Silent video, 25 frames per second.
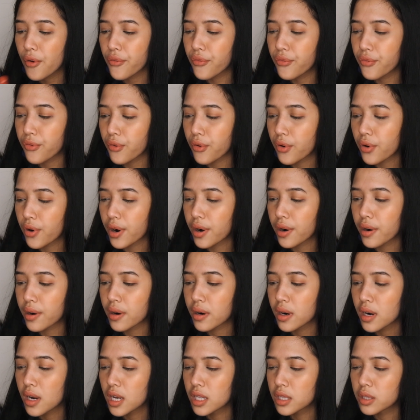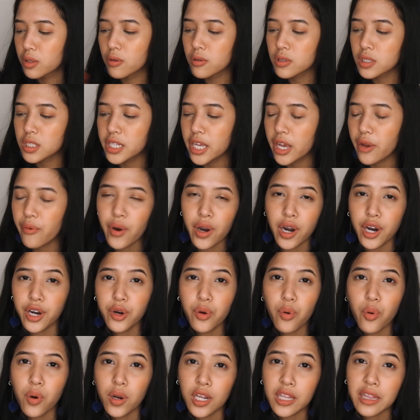for those days where I
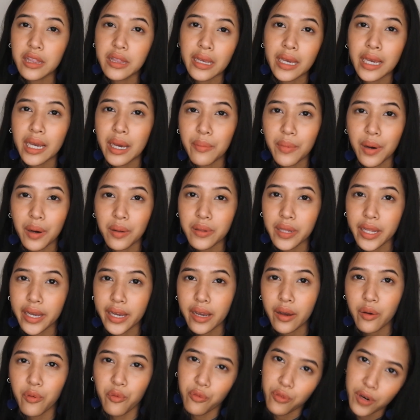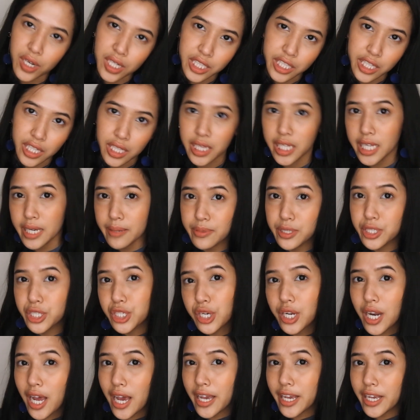don't want to think about like which lips
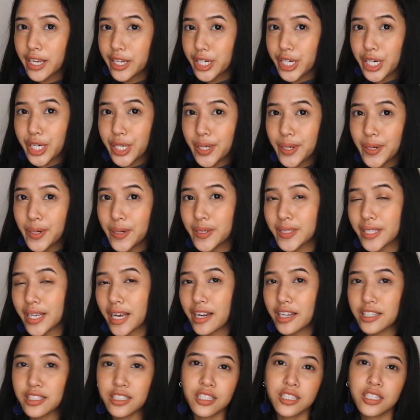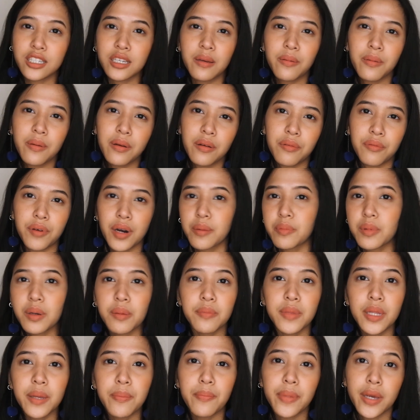should I choose, and I just
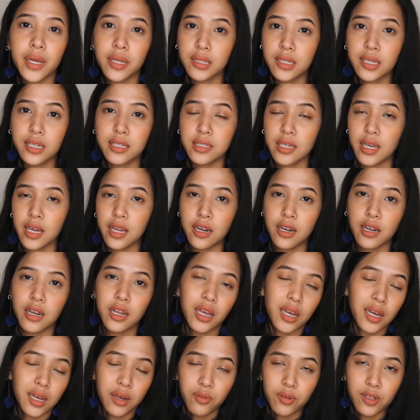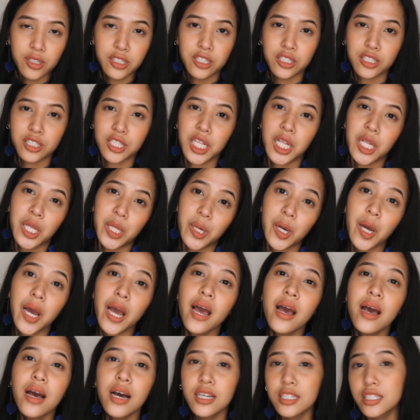randomly pick this and it will just look
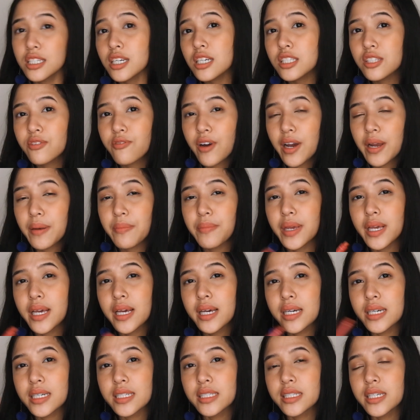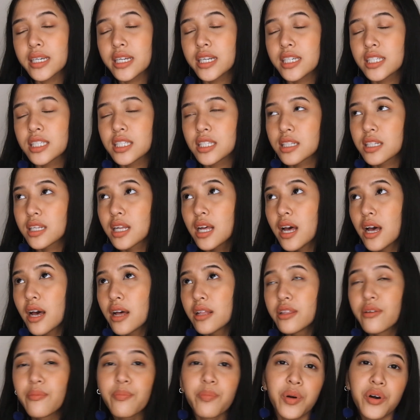just fine because it is
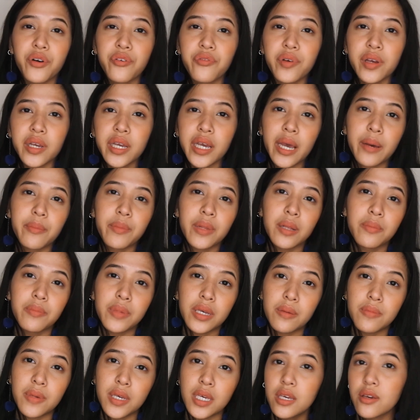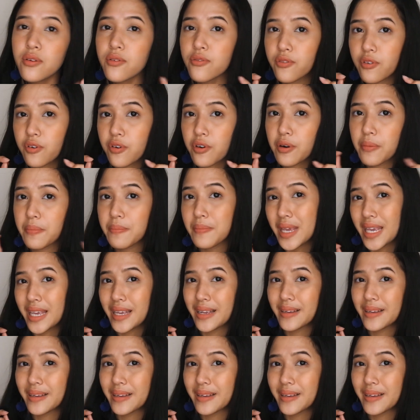the perfect MLBB for me.